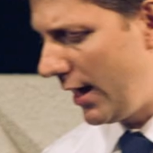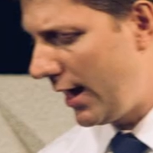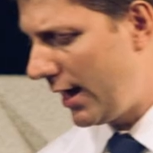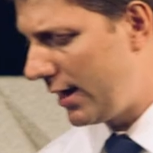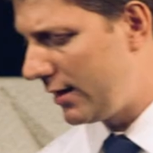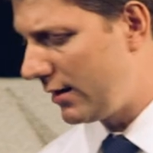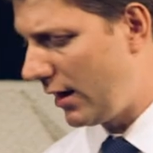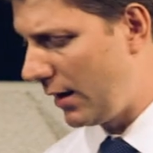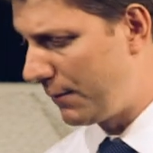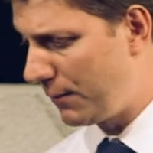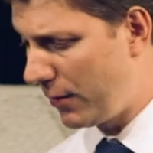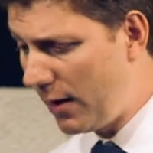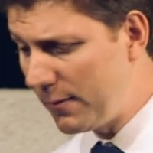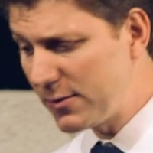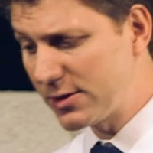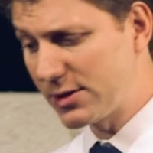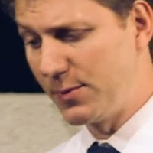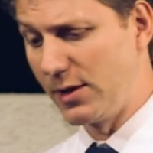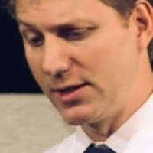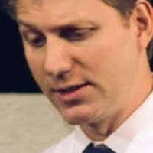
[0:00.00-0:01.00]
And I
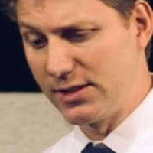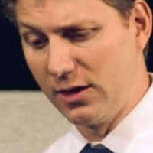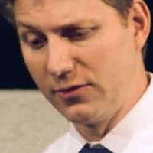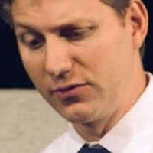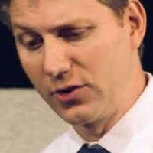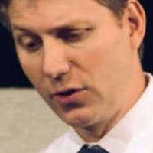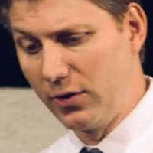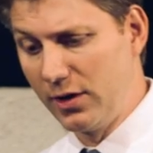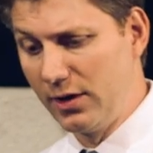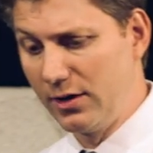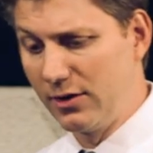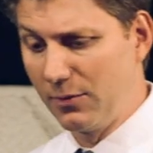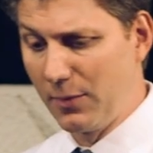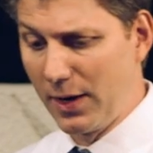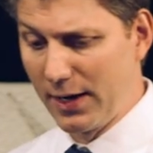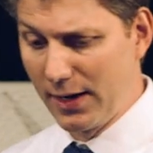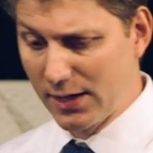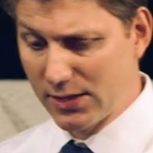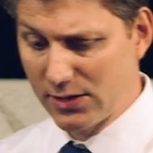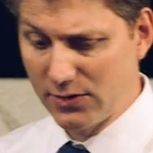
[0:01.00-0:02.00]
promised myself going into
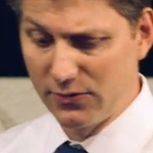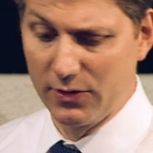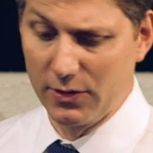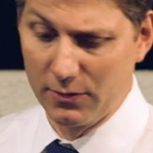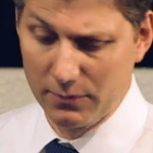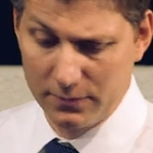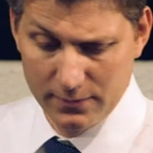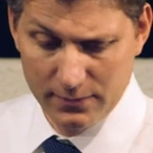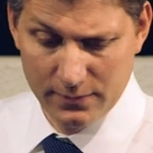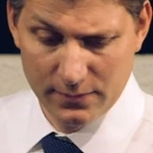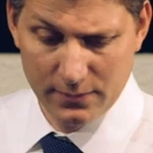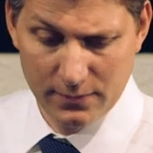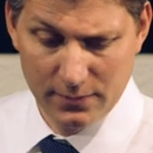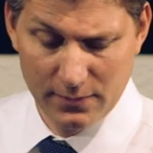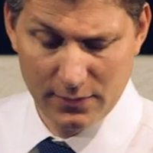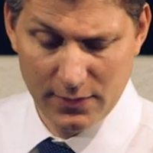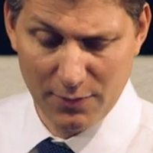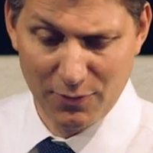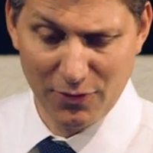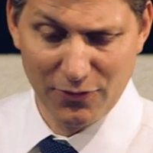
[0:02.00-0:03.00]
my next film
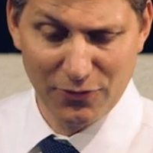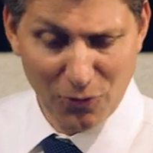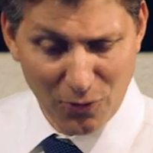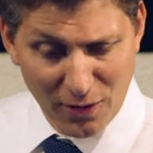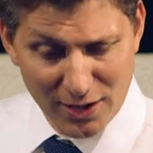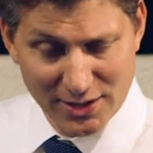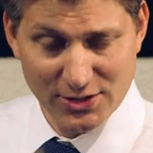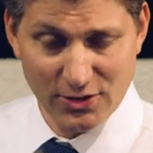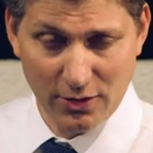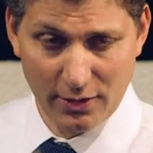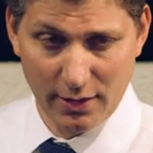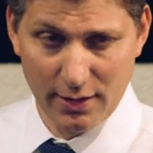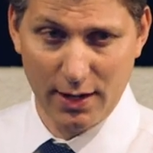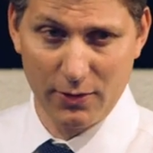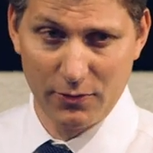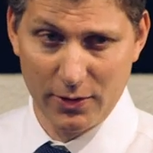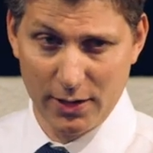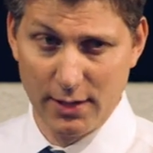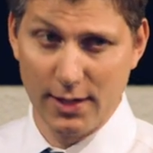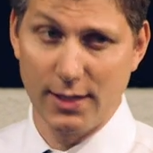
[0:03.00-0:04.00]
that before I started,
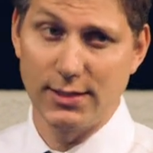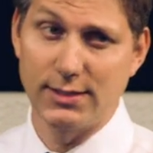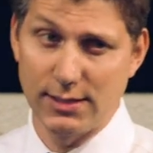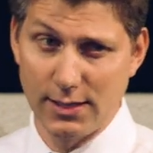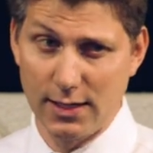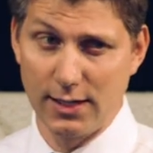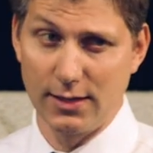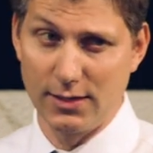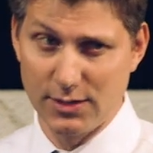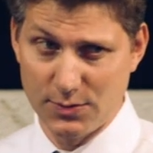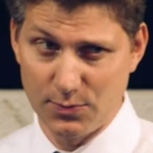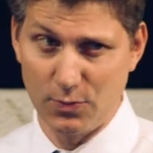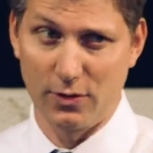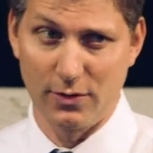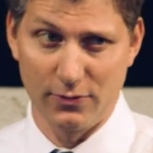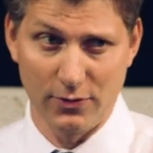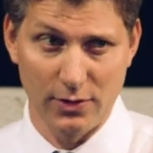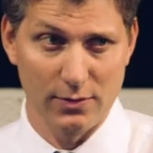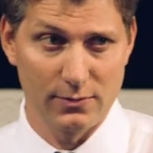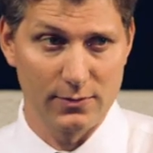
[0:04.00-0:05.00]
I would enunciate this
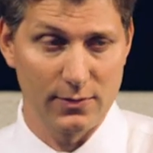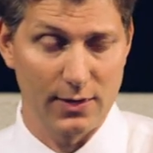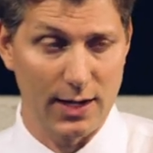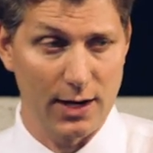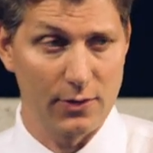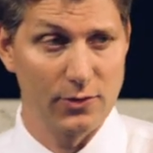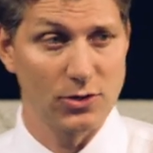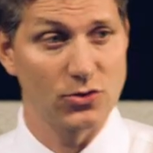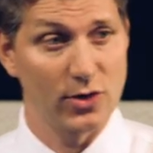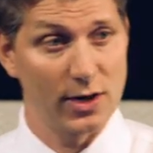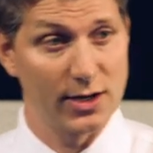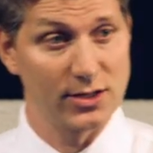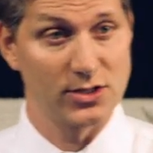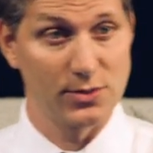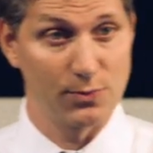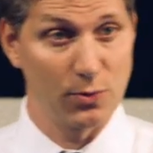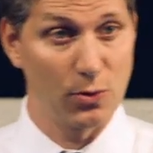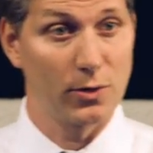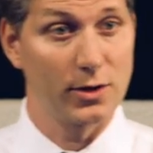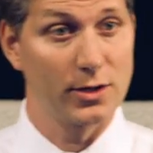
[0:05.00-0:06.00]
point of view and I would try and
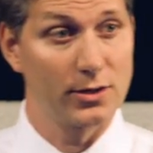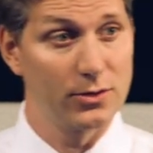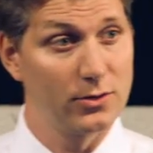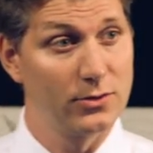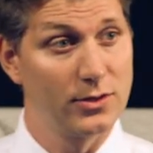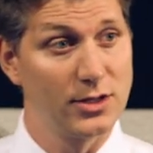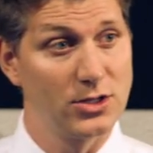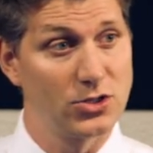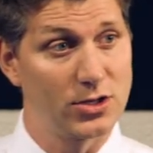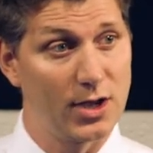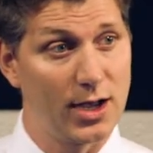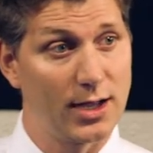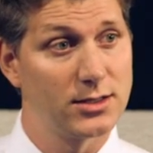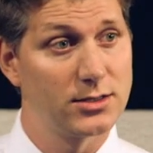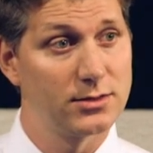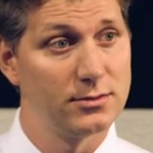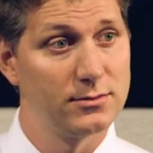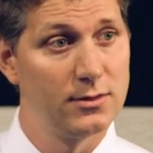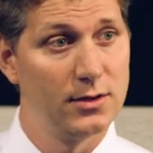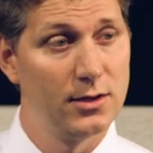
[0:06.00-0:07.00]
support it through these
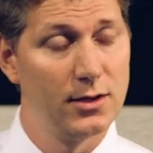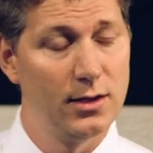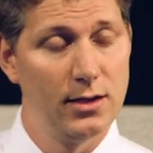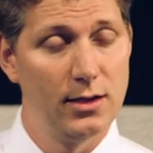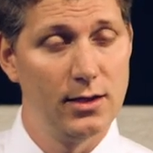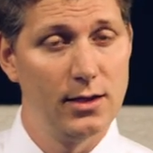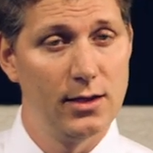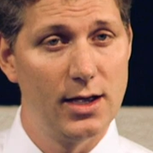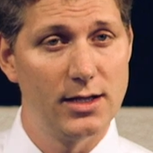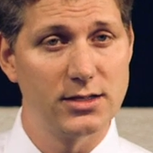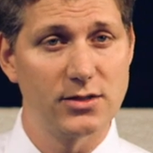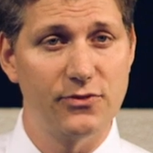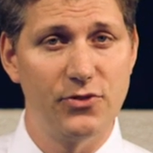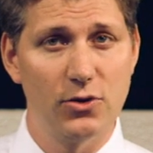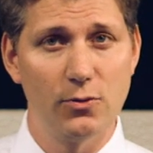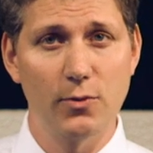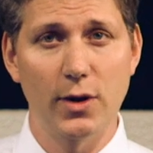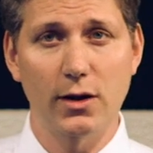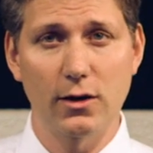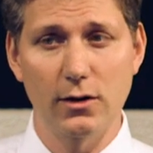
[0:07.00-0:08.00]
shots. As a
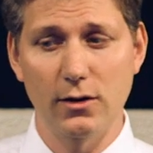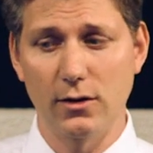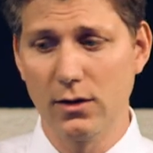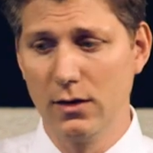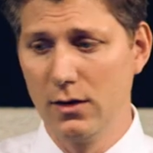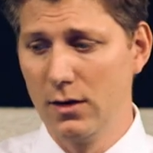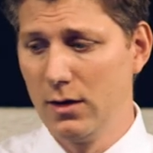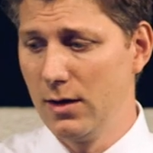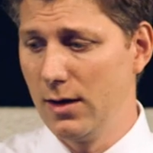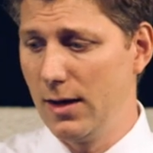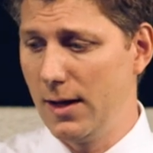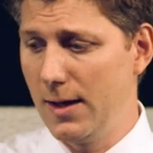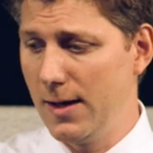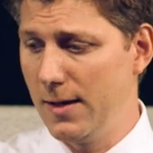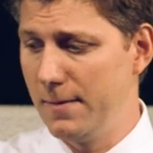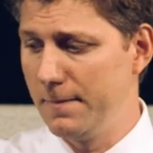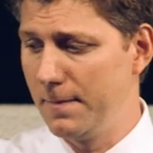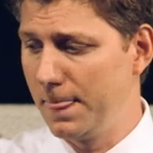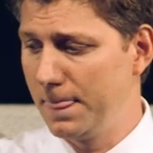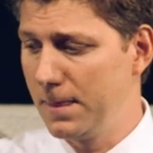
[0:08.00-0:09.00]
filmmaker,
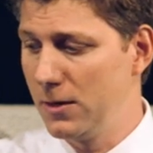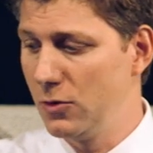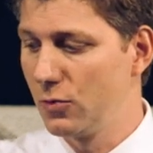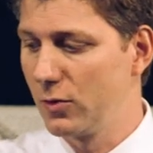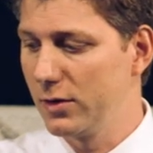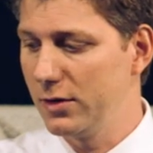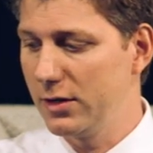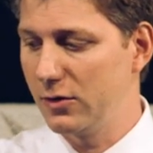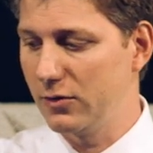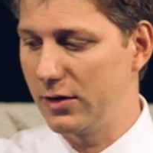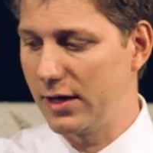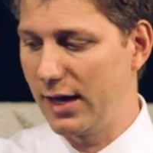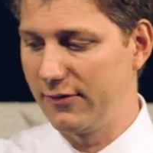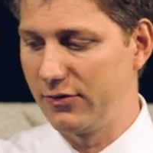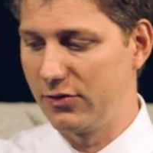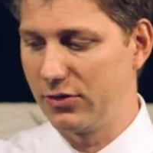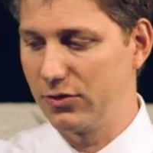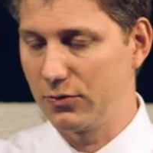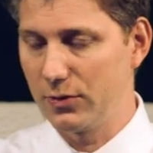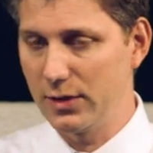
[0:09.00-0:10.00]
um, you really only
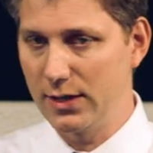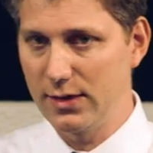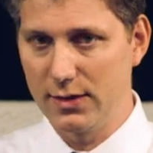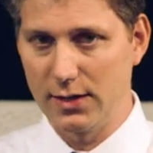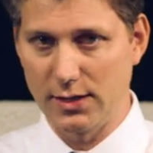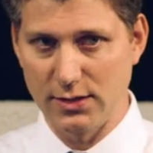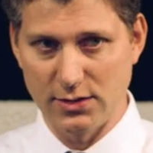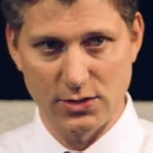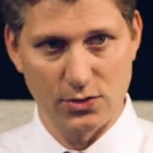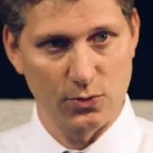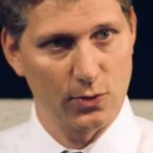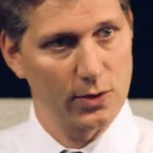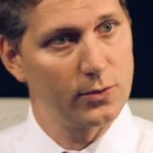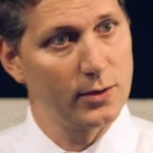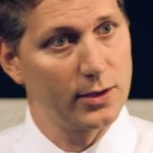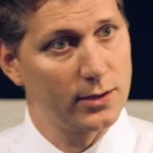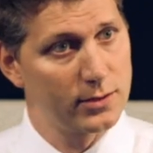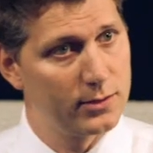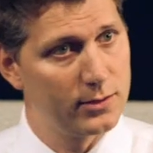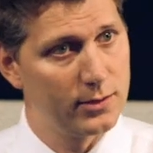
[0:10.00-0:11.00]
have three things to work
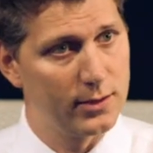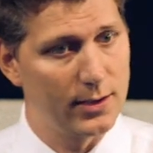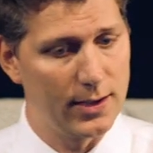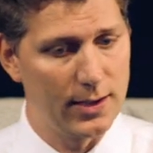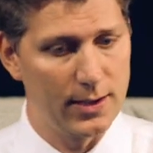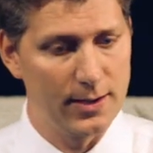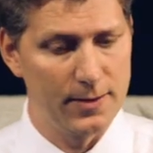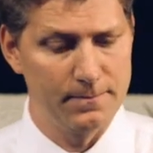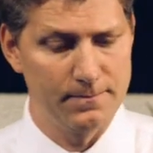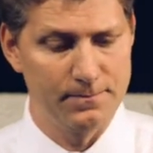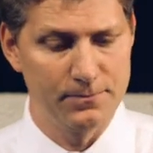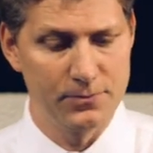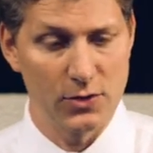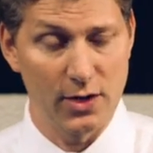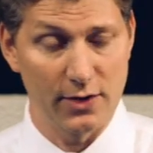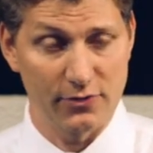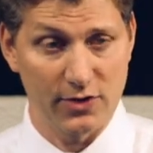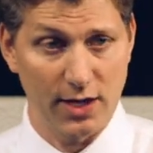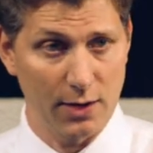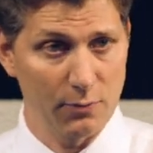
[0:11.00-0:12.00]
with.
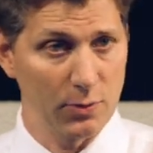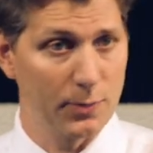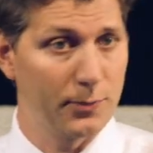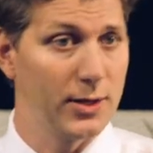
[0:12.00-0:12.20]
You have camera